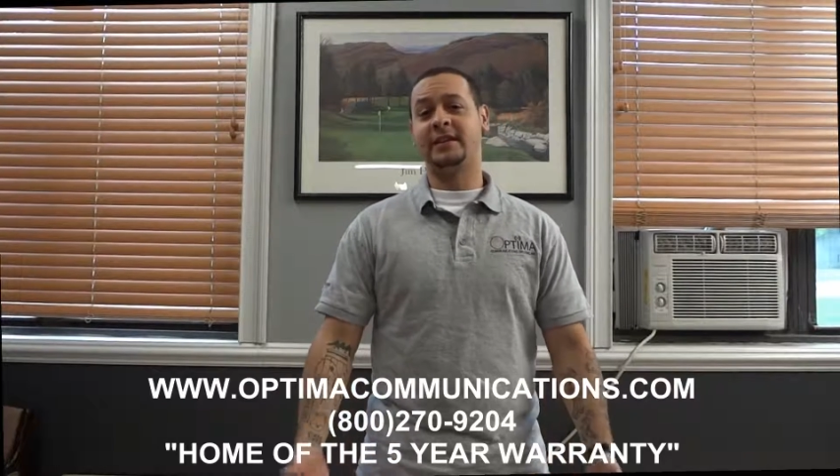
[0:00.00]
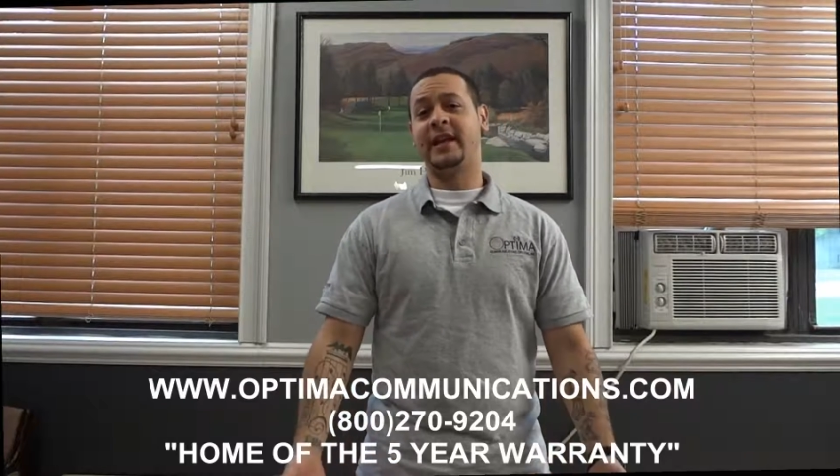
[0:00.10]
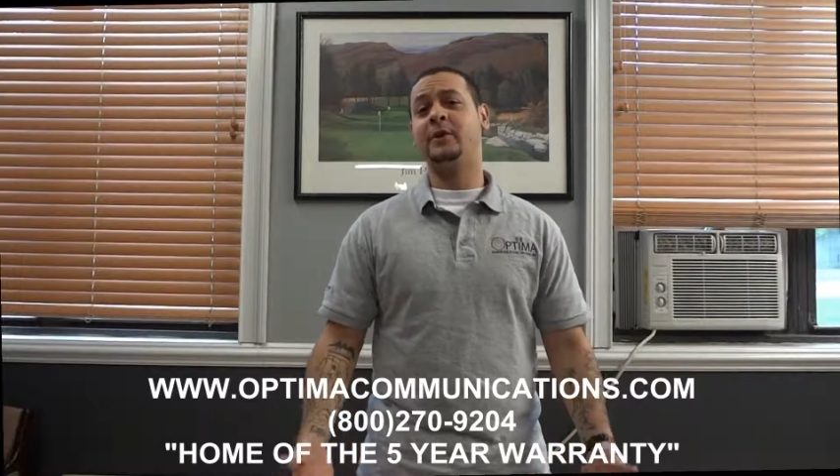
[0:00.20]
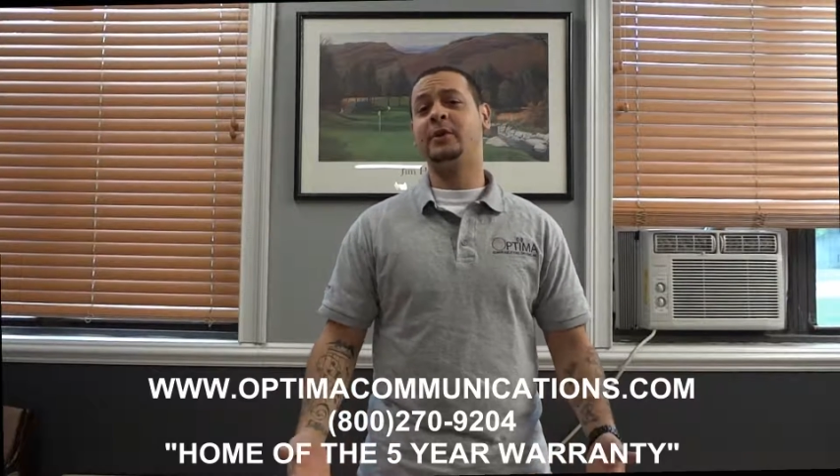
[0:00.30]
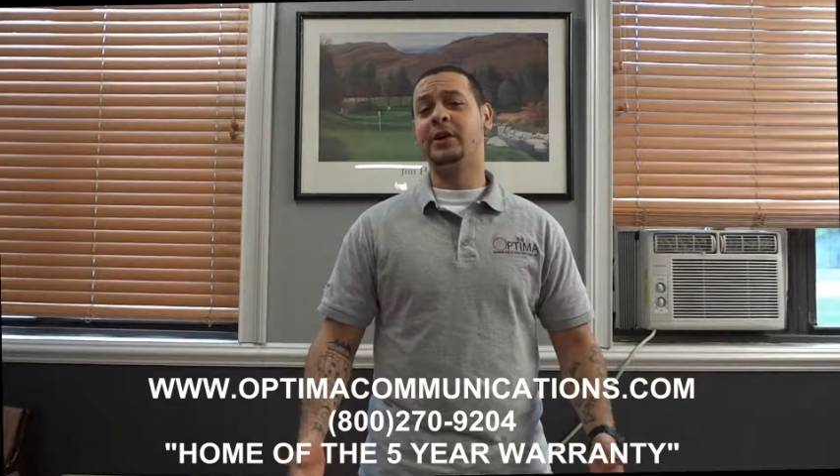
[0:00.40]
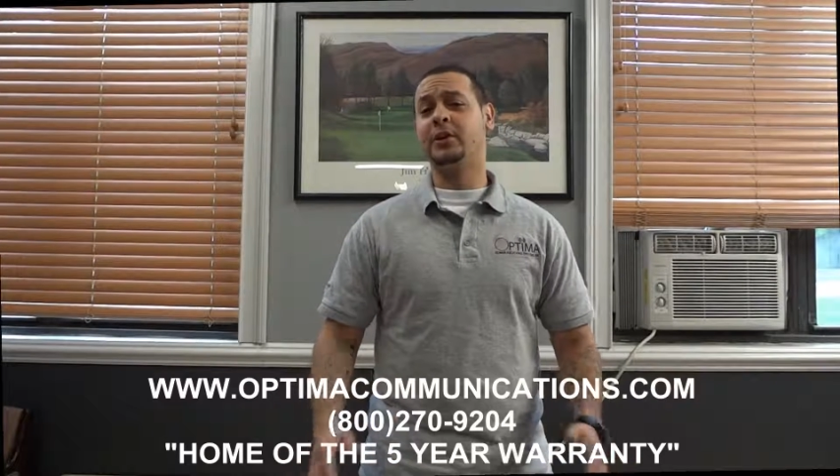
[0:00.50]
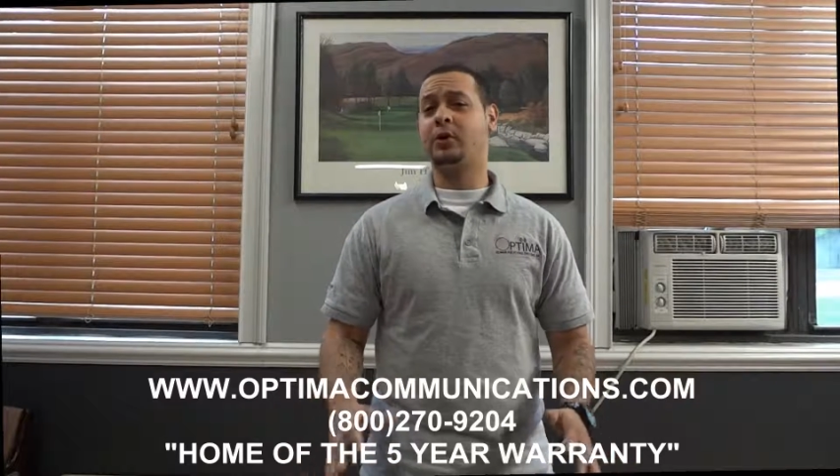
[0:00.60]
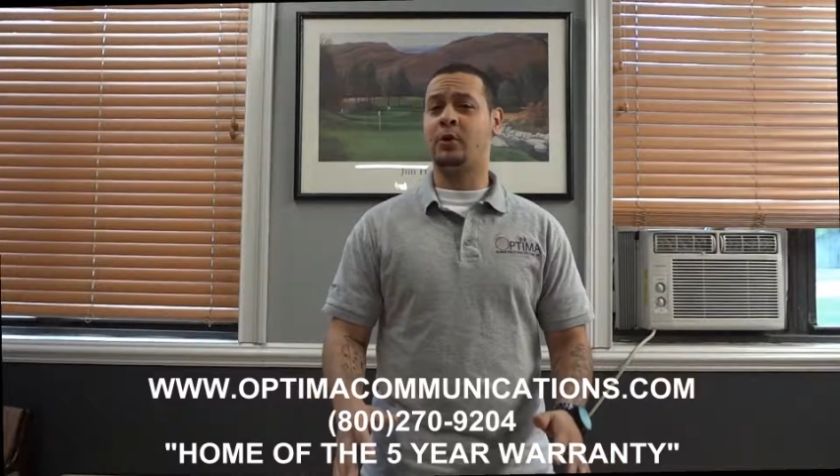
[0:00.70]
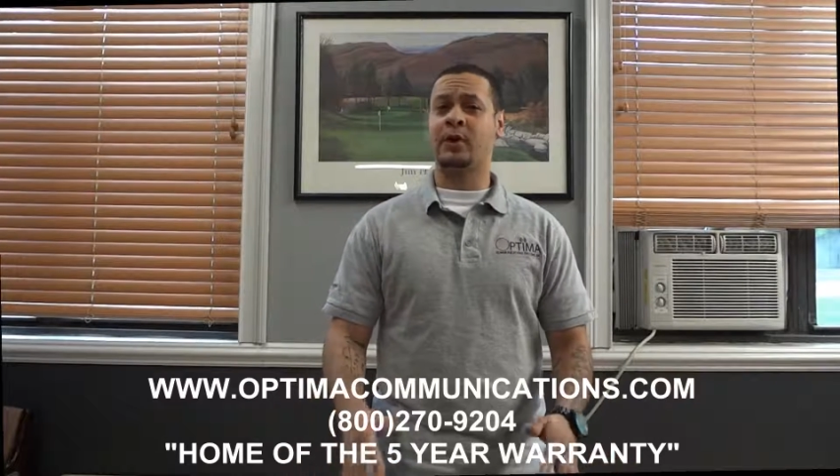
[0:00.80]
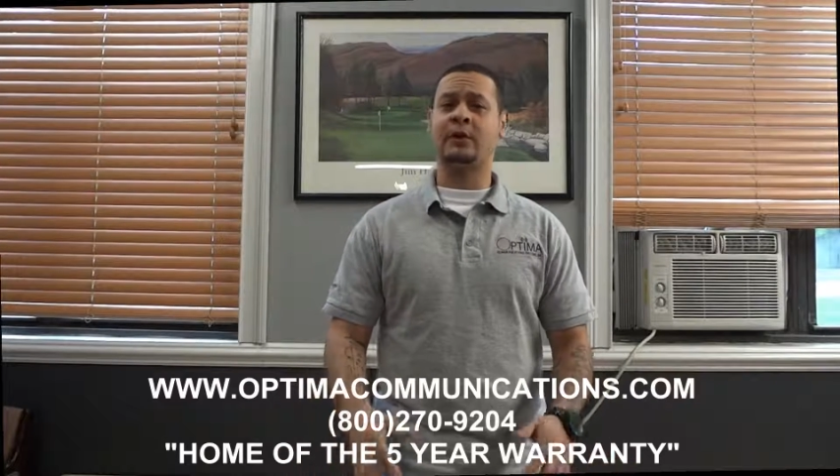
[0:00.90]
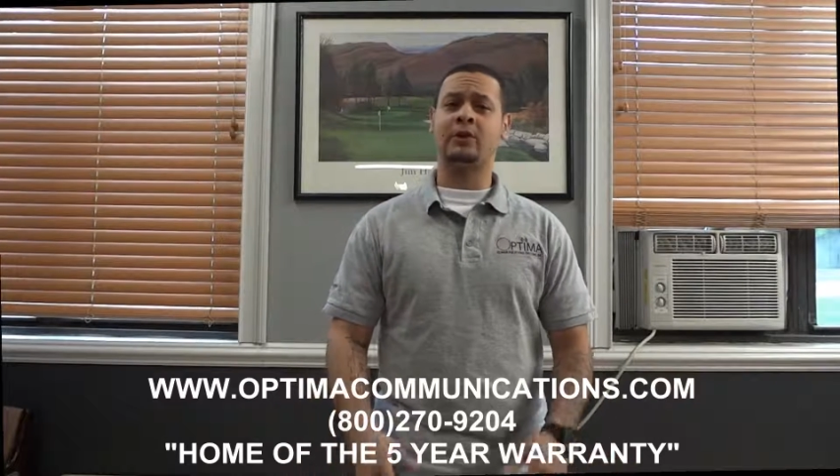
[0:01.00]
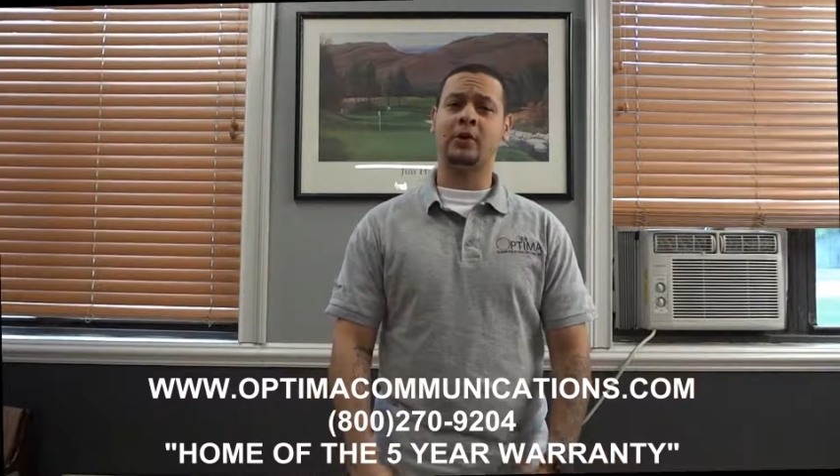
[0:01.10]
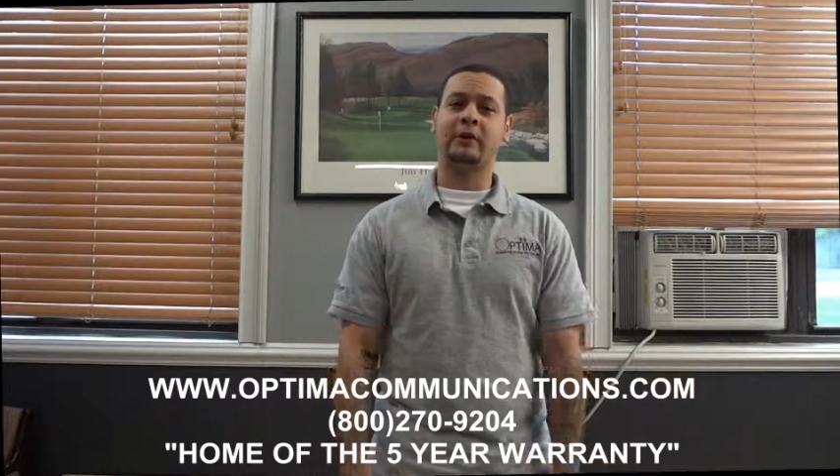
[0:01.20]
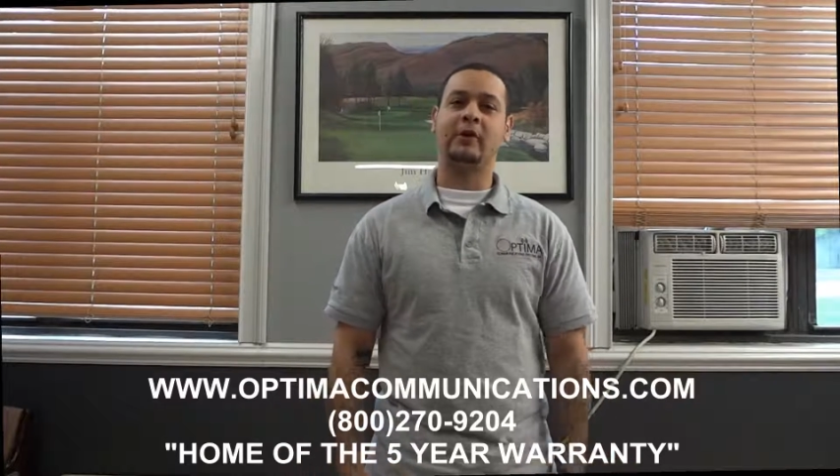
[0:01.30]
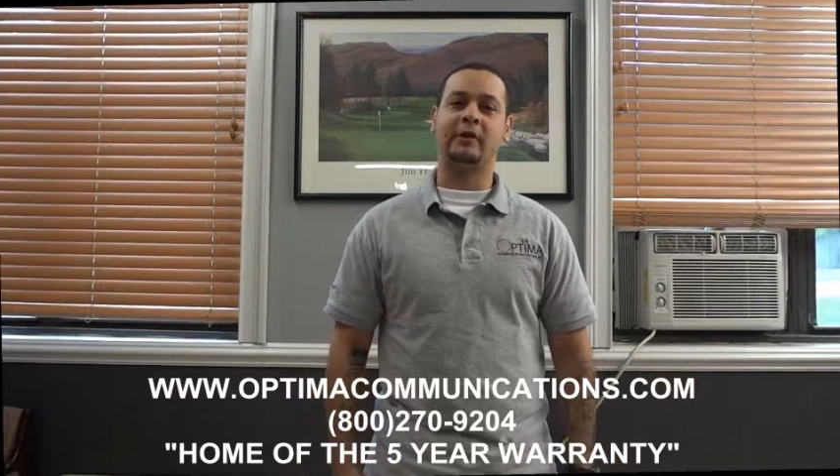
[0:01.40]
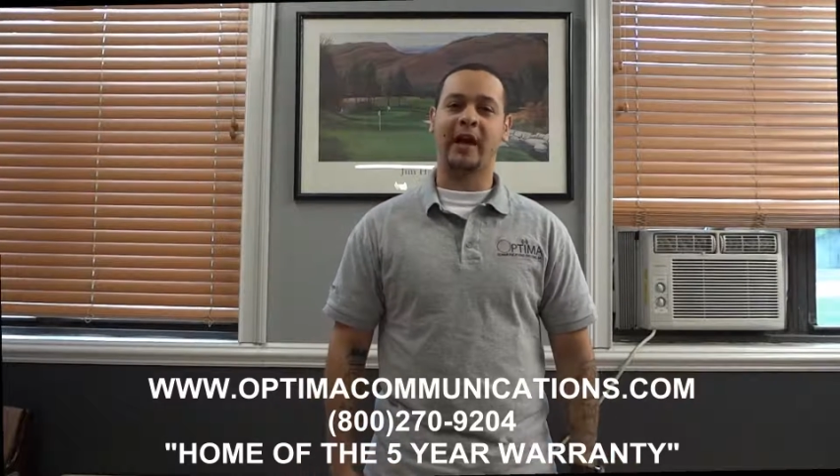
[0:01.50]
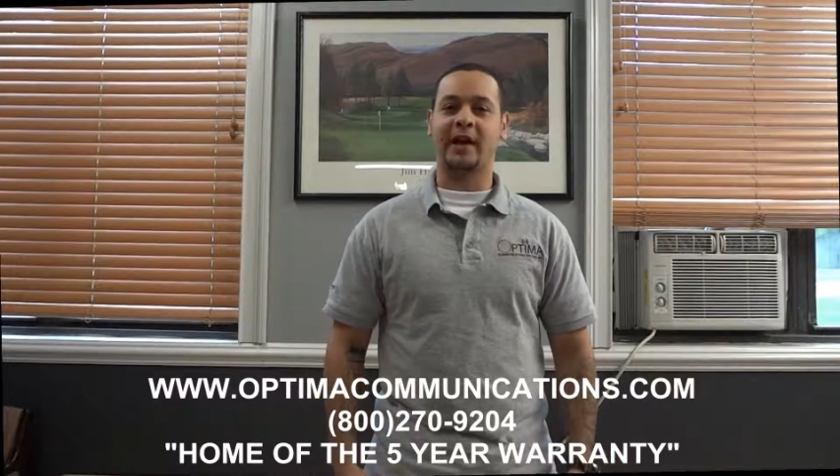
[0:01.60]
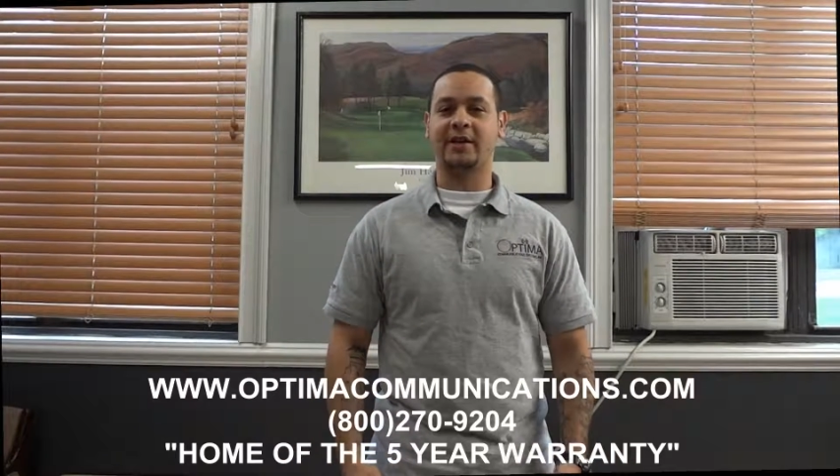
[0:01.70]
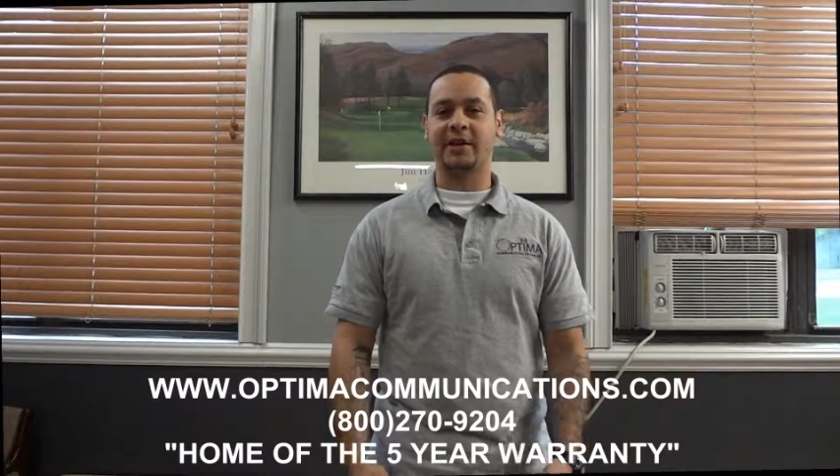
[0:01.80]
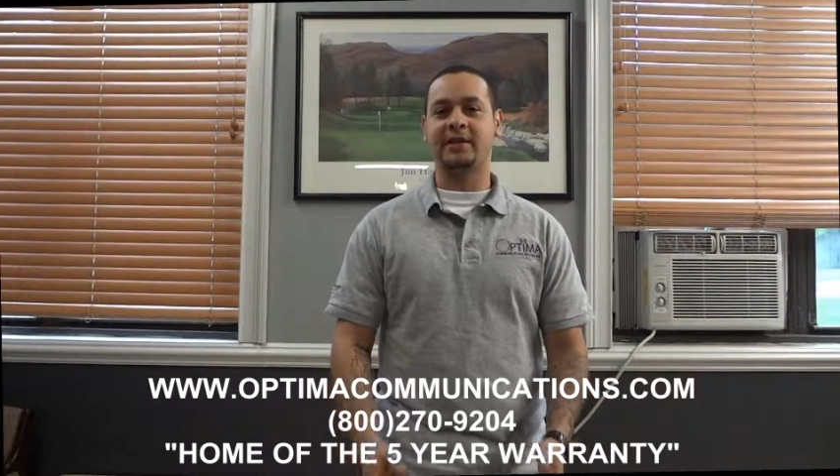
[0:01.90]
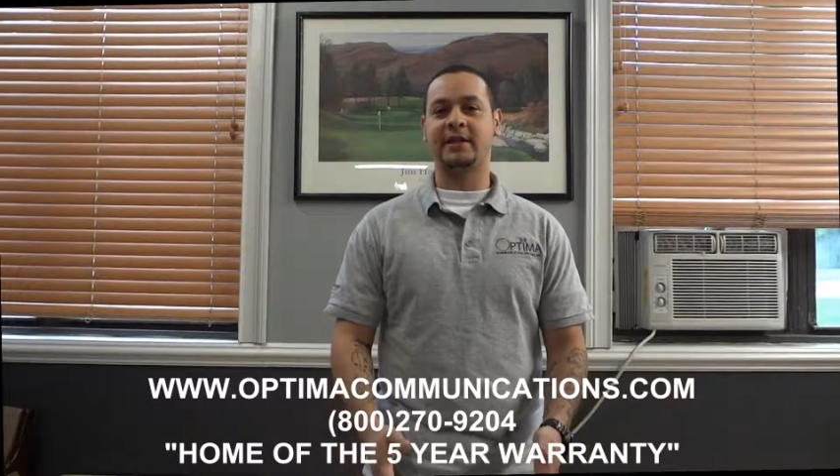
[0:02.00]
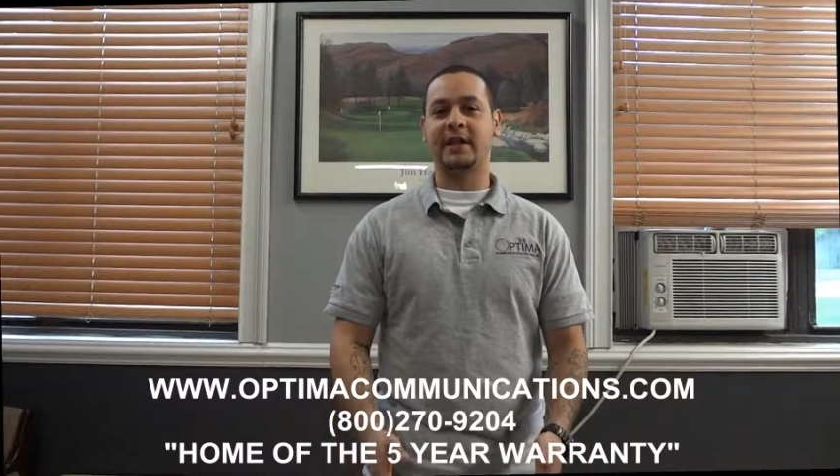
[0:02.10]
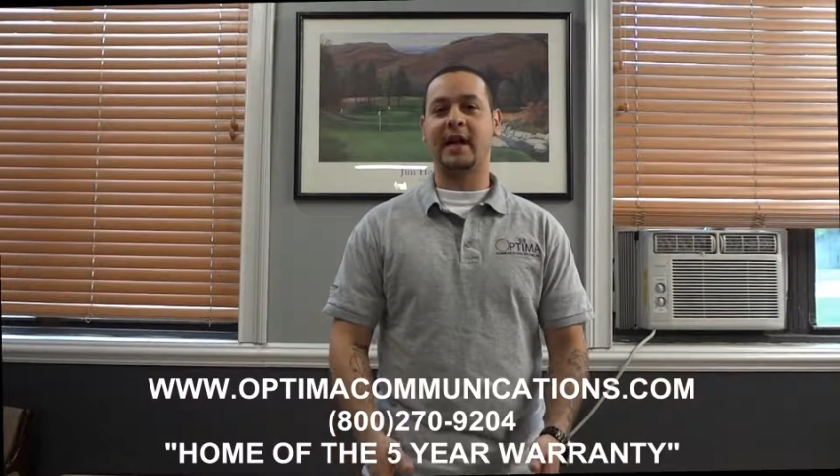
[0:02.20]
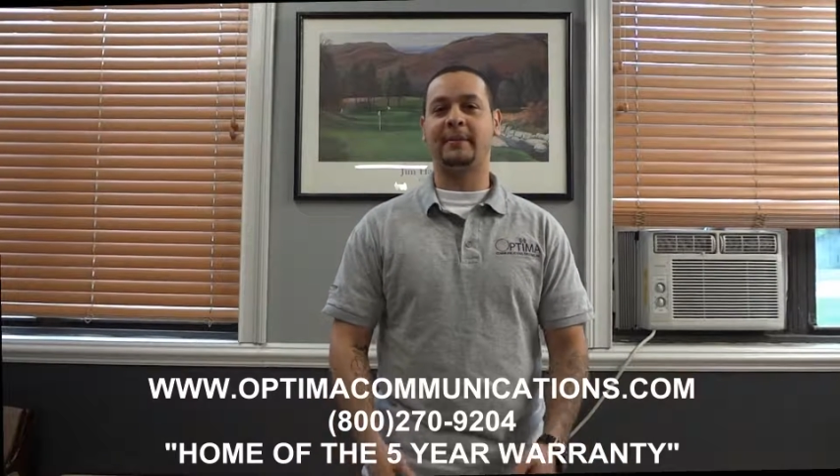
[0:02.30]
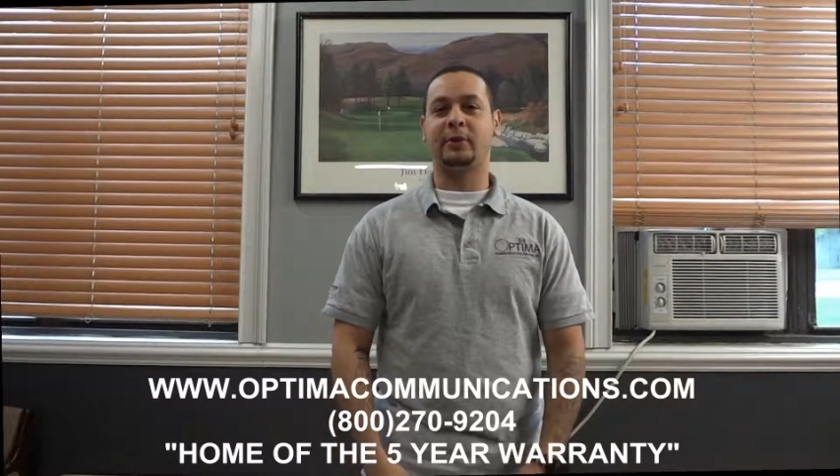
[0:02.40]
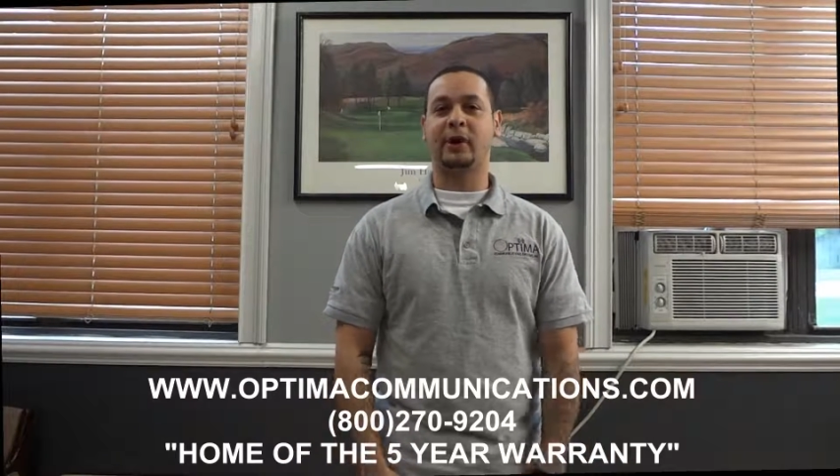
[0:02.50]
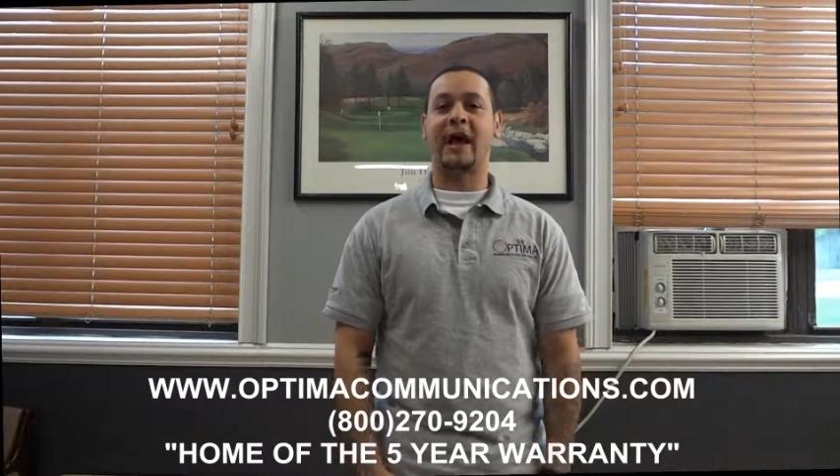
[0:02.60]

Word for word: Today we're going to do a quick tutorial on how to change the time